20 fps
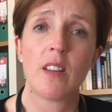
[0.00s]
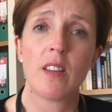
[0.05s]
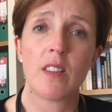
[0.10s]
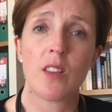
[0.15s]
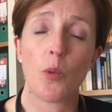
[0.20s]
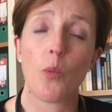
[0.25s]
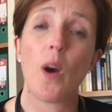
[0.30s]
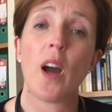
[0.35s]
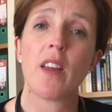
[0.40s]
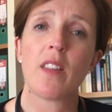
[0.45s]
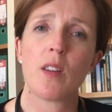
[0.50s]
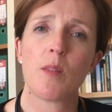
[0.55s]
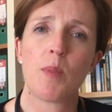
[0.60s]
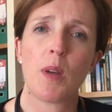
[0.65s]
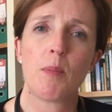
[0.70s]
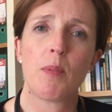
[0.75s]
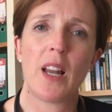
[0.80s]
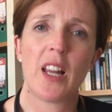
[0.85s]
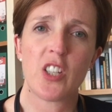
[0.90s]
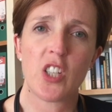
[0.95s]
the way that
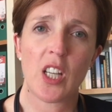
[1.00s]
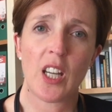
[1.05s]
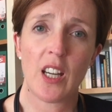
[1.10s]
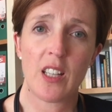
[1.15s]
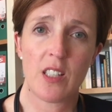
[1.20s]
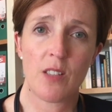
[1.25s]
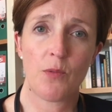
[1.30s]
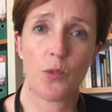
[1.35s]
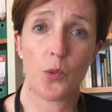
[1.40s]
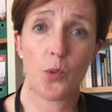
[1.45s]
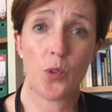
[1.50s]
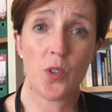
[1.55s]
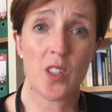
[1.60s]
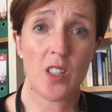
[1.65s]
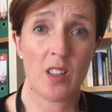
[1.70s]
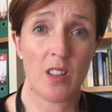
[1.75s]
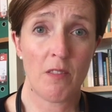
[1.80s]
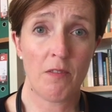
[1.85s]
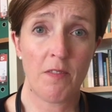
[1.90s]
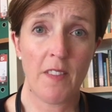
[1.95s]
people actually get divorced
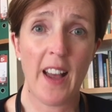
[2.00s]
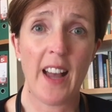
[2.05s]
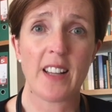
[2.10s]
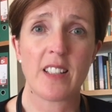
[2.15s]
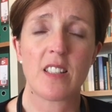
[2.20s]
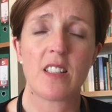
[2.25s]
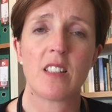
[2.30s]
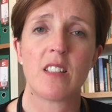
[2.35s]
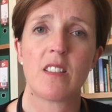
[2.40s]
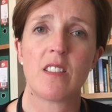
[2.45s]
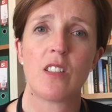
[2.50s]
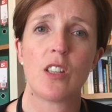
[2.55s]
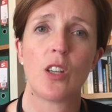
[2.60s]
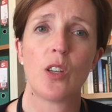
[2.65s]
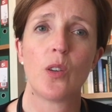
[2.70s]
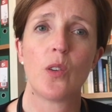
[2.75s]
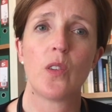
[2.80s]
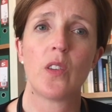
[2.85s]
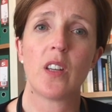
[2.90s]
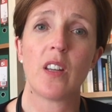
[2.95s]
and the fact that is
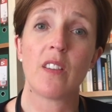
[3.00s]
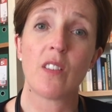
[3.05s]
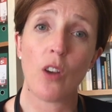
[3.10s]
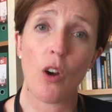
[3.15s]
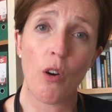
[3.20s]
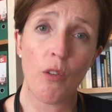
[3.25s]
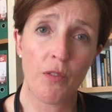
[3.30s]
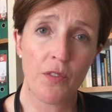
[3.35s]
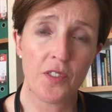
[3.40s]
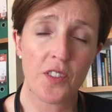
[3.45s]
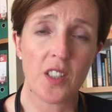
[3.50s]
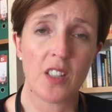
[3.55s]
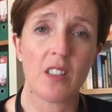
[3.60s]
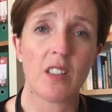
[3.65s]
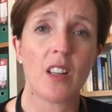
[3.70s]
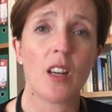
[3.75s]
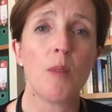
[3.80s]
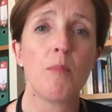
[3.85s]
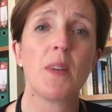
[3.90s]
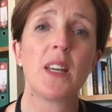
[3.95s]
used is
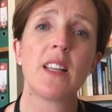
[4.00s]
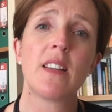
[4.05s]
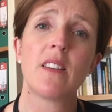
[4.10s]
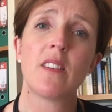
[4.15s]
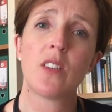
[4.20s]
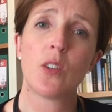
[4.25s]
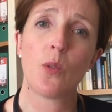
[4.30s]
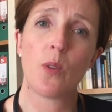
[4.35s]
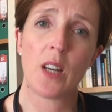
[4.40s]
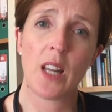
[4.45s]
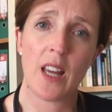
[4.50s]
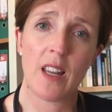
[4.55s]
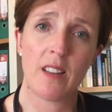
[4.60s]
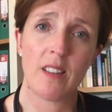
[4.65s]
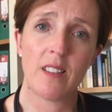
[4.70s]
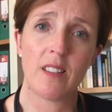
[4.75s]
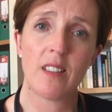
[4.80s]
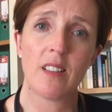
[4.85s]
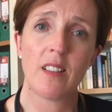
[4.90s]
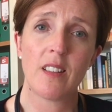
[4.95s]
often a means to an
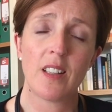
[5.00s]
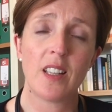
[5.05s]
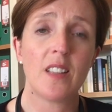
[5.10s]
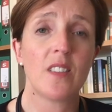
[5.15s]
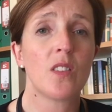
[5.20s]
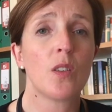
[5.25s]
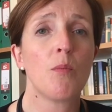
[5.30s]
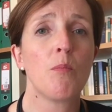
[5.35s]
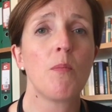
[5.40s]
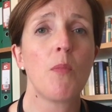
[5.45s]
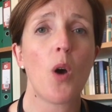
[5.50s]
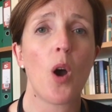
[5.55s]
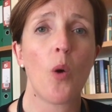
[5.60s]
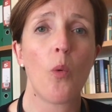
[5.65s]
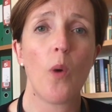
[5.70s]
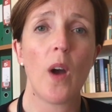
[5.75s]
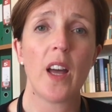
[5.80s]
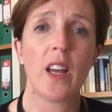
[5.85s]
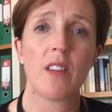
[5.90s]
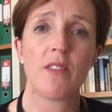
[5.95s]
end. It's a
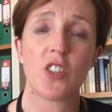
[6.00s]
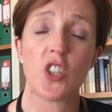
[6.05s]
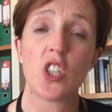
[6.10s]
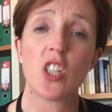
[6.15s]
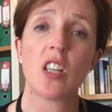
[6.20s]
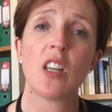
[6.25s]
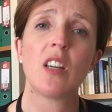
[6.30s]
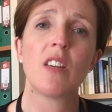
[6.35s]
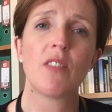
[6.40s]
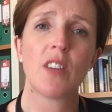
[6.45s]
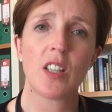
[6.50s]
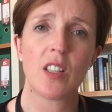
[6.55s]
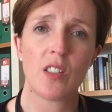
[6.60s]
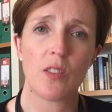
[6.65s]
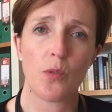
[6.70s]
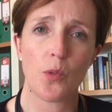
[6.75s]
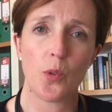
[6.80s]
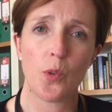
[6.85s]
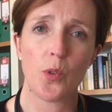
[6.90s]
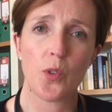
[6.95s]
way of achieving a
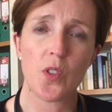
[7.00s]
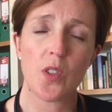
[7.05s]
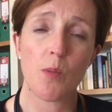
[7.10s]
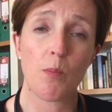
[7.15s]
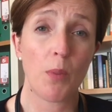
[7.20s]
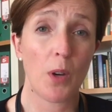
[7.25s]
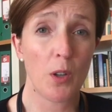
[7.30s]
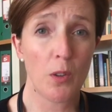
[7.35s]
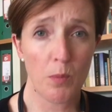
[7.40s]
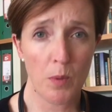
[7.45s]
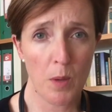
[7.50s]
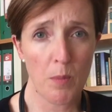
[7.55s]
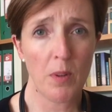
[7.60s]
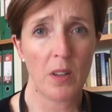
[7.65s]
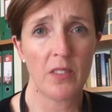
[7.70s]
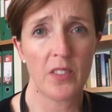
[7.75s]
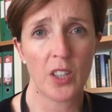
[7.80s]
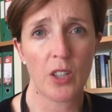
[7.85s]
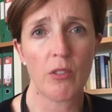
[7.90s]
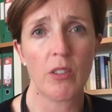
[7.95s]
divorce that both people
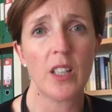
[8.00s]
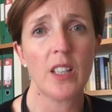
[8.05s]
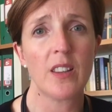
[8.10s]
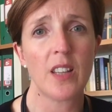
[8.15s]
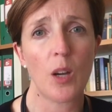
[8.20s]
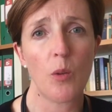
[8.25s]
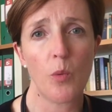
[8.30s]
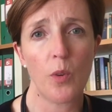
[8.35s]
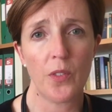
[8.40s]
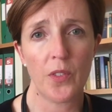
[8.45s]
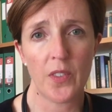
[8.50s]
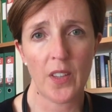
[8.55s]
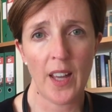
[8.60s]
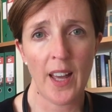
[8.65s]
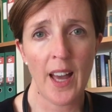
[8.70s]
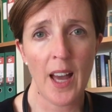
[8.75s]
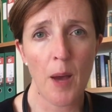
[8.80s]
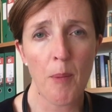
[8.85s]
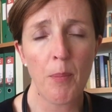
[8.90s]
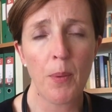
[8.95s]
have agreed they want to
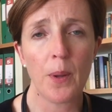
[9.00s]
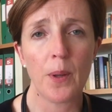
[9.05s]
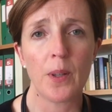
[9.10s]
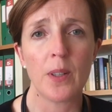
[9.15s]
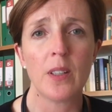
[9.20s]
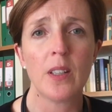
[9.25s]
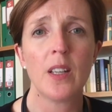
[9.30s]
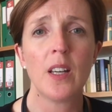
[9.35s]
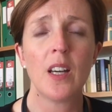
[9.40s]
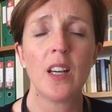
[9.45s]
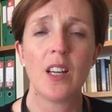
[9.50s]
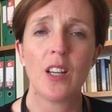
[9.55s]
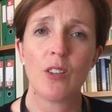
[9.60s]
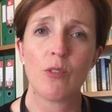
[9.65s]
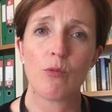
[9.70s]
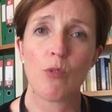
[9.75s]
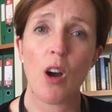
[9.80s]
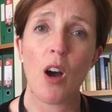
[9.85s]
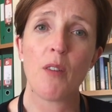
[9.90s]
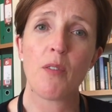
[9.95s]
happen,
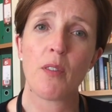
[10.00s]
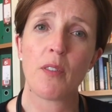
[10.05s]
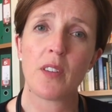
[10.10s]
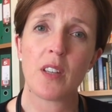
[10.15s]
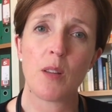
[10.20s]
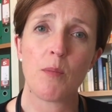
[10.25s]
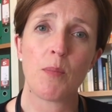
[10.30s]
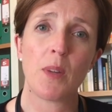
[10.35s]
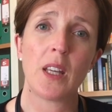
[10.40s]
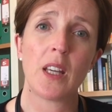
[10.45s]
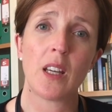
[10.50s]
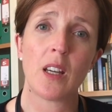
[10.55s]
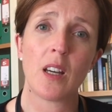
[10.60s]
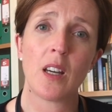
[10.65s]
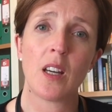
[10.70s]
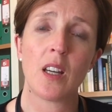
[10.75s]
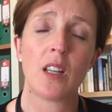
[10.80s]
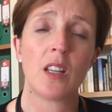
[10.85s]
rather than it being a